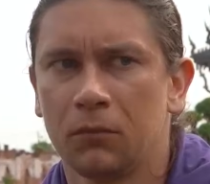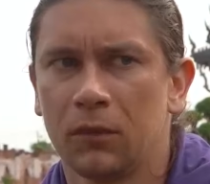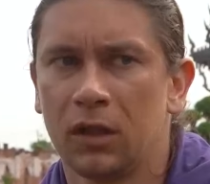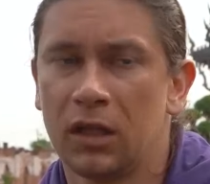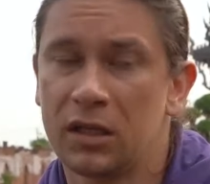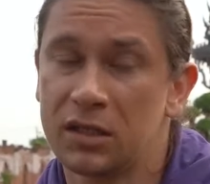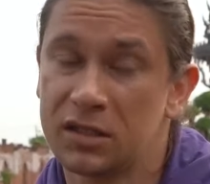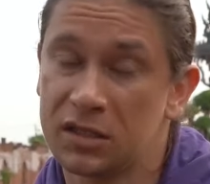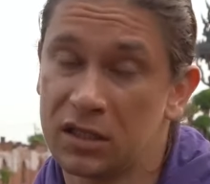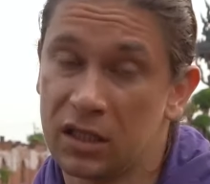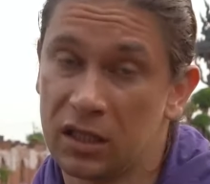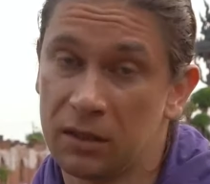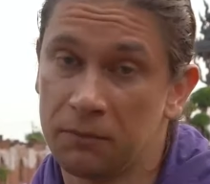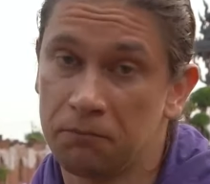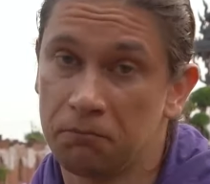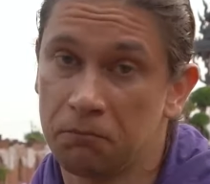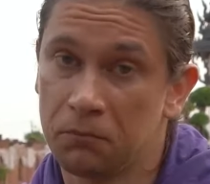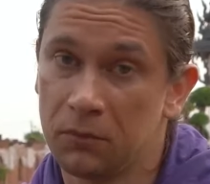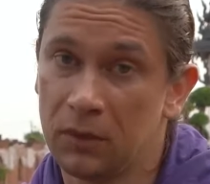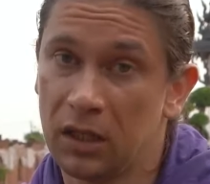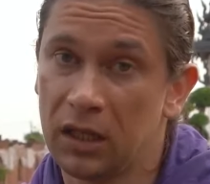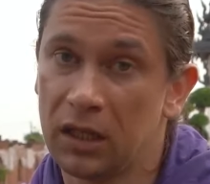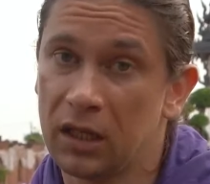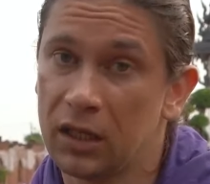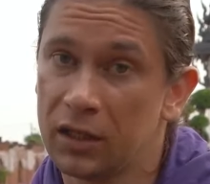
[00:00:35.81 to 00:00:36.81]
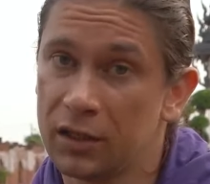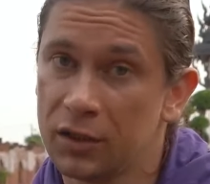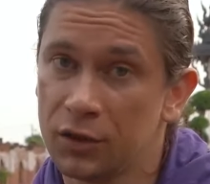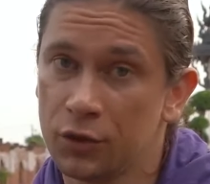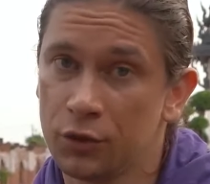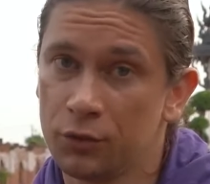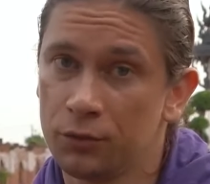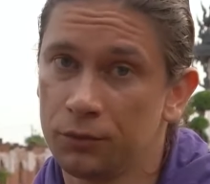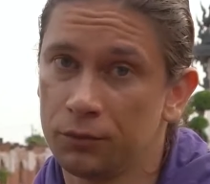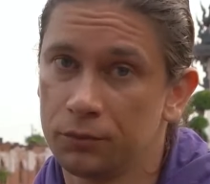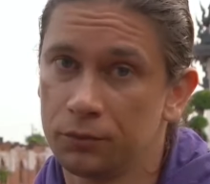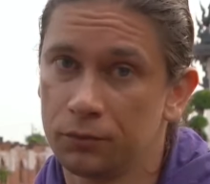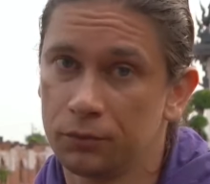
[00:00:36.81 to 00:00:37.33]
let's say
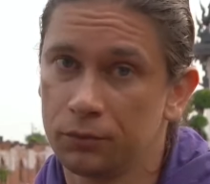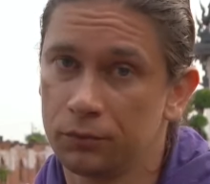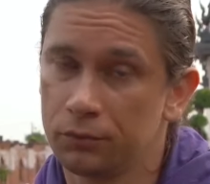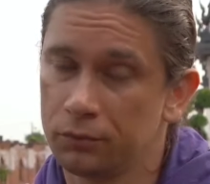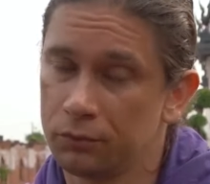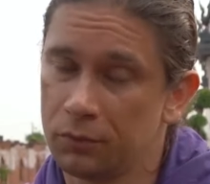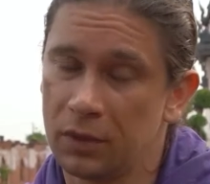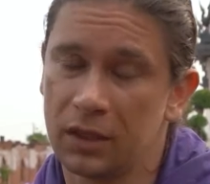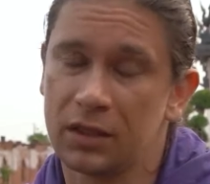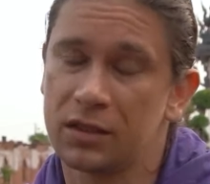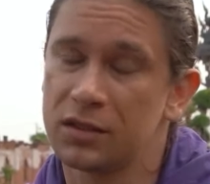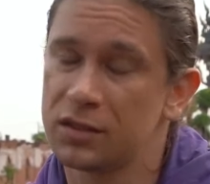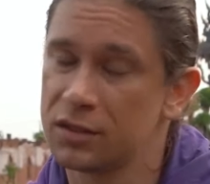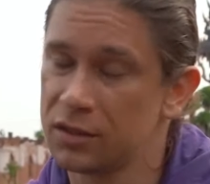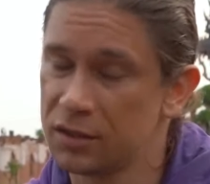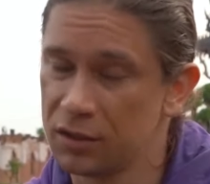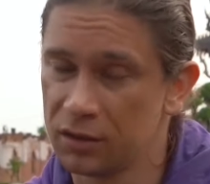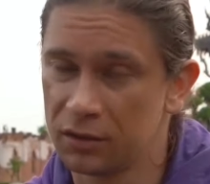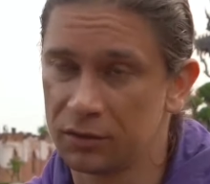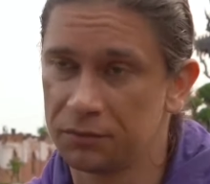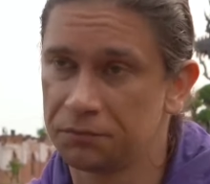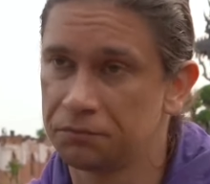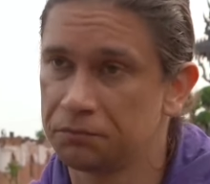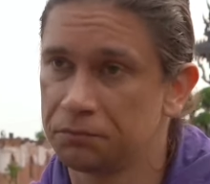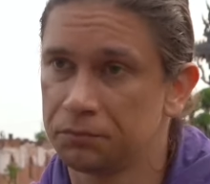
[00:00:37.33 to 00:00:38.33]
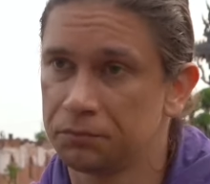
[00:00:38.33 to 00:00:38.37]
negative but still